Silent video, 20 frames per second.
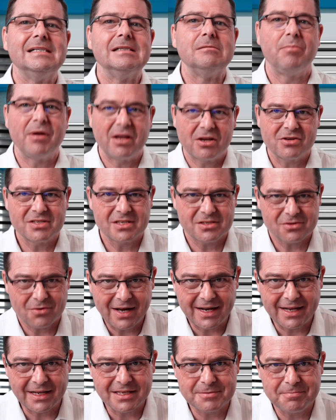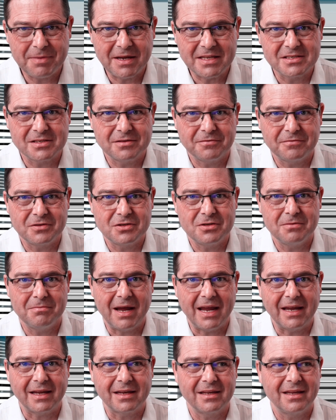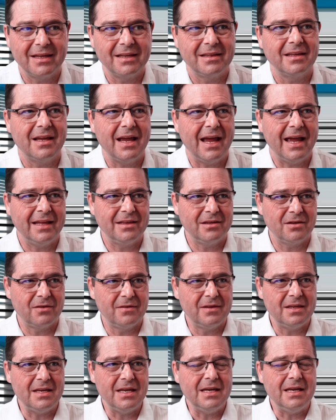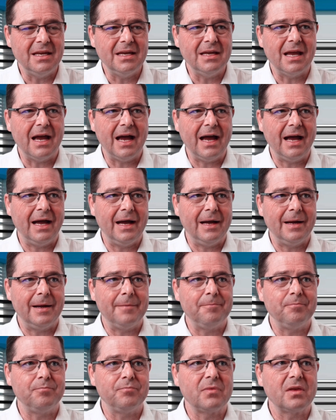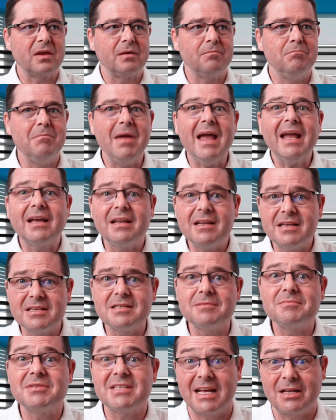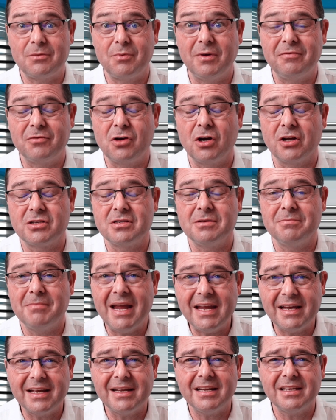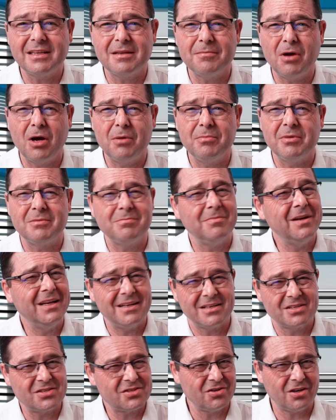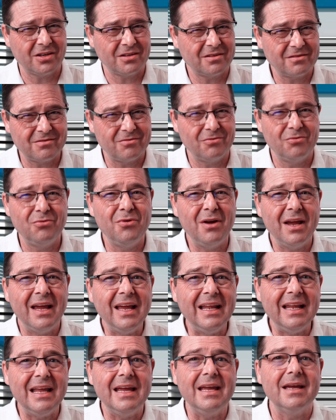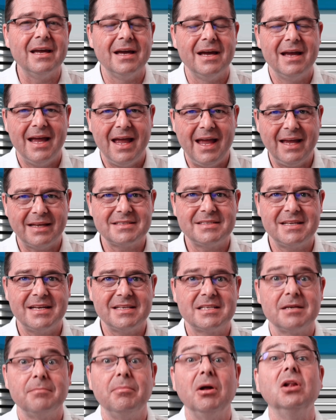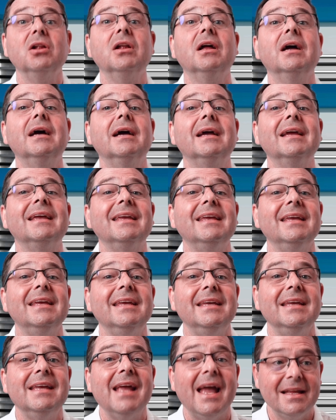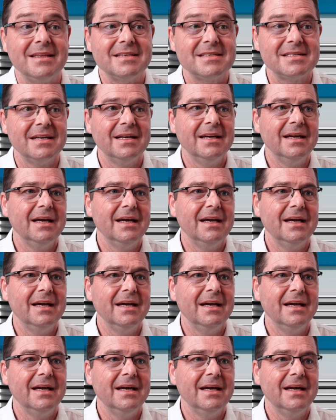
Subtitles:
Because it's quite expensive to make. And the mechanisms that we've got to make it at the moment mean it's not really accessible yet.